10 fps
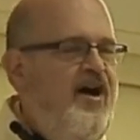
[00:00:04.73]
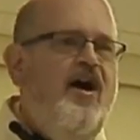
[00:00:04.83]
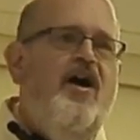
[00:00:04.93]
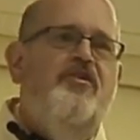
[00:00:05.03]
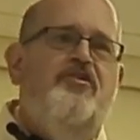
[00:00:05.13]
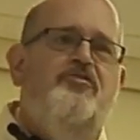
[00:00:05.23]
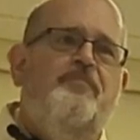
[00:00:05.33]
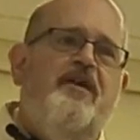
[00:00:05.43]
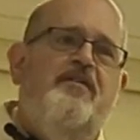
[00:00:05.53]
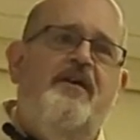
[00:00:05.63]
Oh, you can do
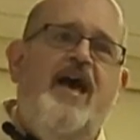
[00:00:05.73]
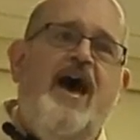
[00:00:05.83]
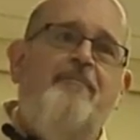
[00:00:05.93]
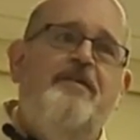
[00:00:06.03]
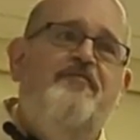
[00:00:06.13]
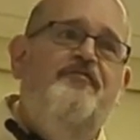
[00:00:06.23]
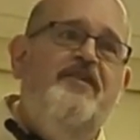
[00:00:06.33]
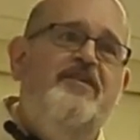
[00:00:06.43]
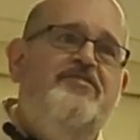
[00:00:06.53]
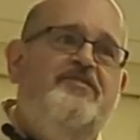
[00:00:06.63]
better than that. Happy
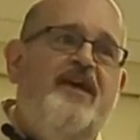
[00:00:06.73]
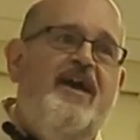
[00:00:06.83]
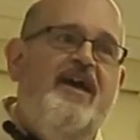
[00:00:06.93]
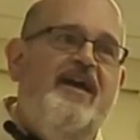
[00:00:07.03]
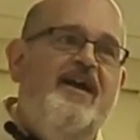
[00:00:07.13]
Feast Day!